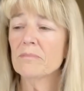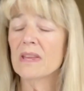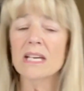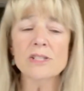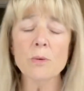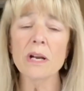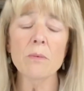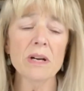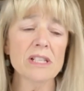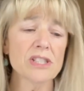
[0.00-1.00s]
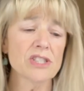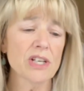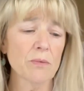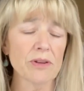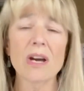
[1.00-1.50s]
And so what I wanted to
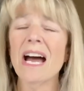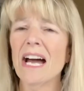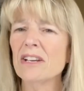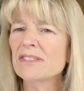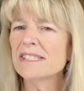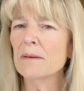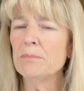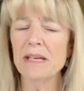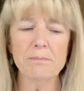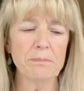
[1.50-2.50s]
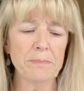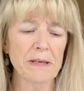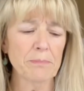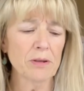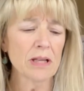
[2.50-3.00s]
share with you, I know some
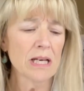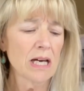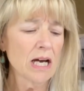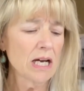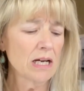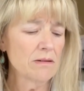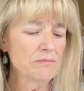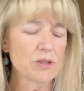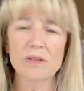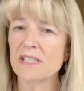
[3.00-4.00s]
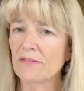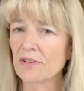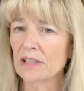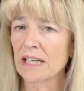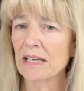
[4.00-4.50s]
people do it
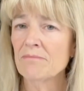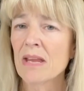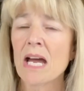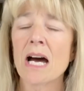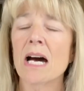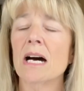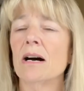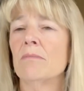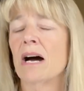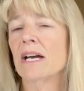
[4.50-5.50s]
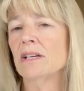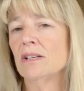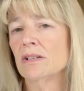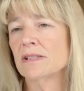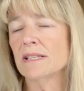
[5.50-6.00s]
differently.
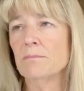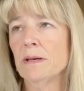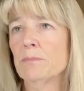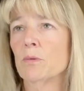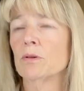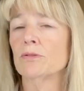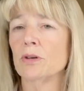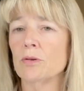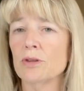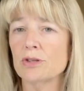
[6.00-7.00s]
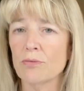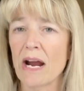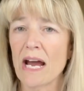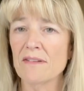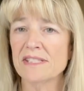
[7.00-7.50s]
Some people will do the
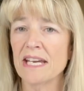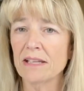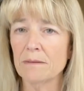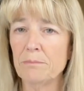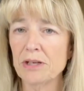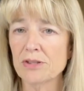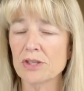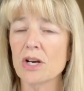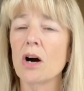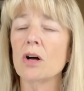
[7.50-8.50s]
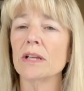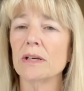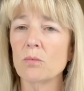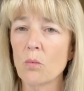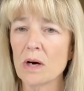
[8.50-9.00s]
drafts, take the pictures all
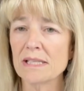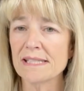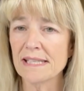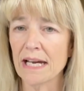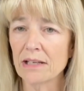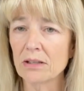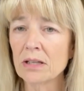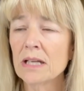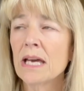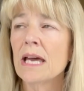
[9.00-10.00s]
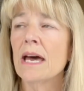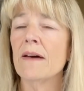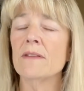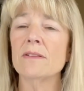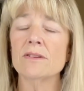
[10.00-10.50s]
in one cycle.
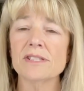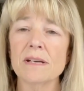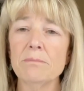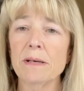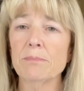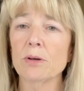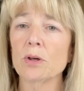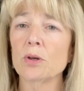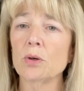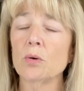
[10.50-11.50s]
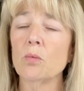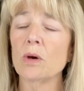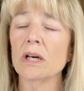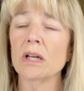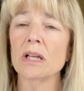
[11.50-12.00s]
And then there's some people who
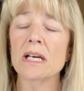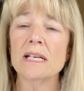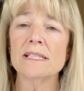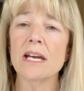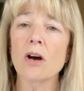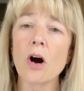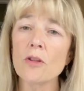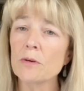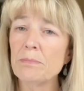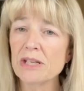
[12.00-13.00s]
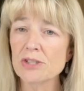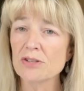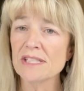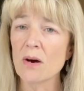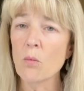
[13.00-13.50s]
will take all their
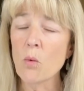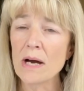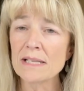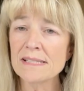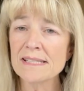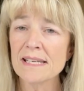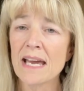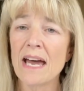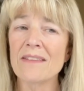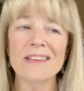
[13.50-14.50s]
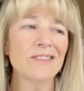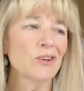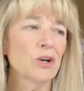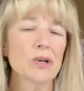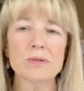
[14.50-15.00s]
pictures at once, and then they'll
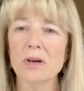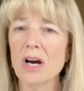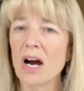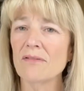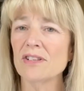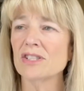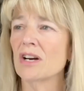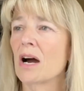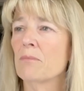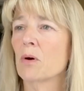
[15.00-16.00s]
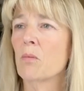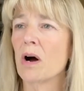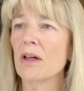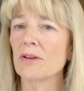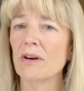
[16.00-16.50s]
go to a coffee shop or
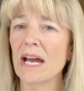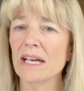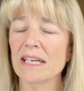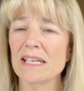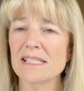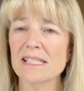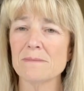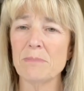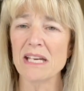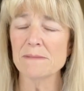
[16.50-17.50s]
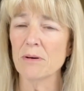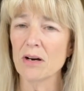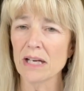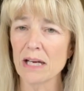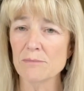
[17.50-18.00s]
while they're at kids' baseball
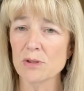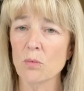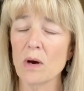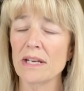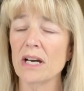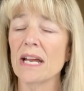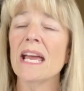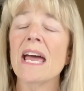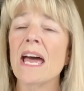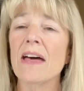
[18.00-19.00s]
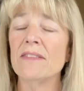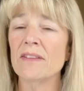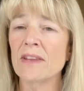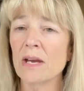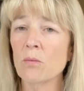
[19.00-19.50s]
games or whatnot, and
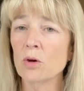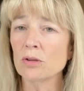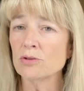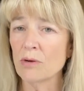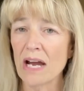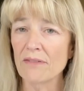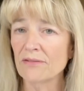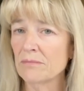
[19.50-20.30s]
then they will draft.